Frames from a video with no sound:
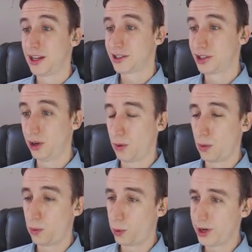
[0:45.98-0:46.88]
So
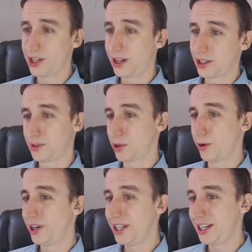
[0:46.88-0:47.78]
Wortox was
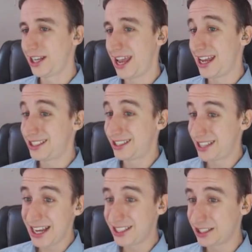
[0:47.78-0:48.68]
going to need a
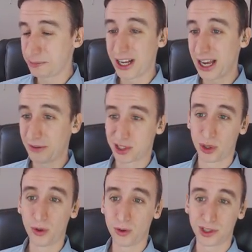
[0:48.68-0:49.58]
steady supply of
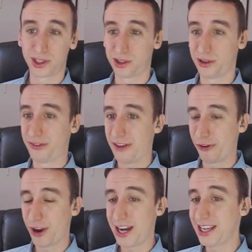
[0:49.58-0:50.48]
souls to survive
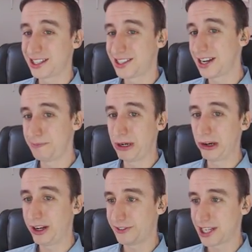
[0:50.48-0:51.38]
for any extended
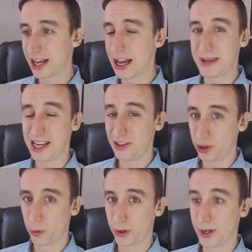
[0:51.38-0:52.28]
period of time in the
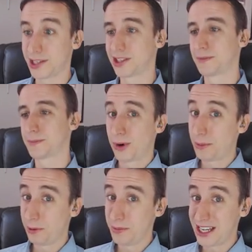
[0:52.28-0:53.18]
ruins.
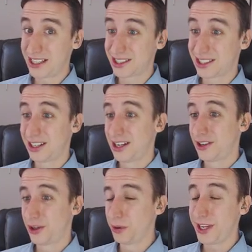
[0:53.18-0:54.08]
Problem is,
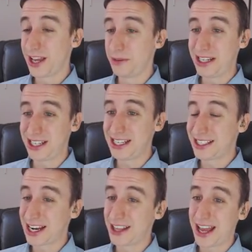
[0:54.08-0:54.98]
the only enemies
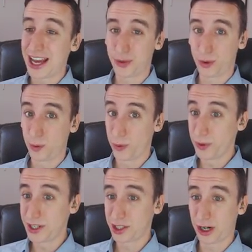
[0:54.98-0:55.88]
inside the actual
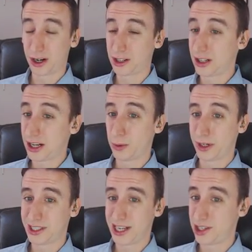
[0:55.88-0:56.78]
ruins are
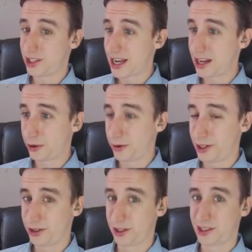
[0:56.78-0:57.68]
clockworks and shadow
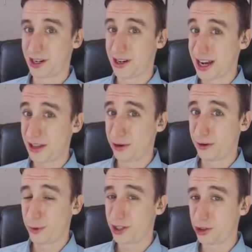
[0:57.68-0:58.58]
creatures, neither
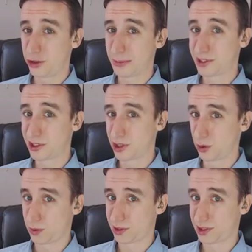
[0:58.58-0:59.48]
of which drops
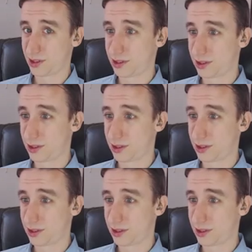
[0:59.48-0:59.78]
souls.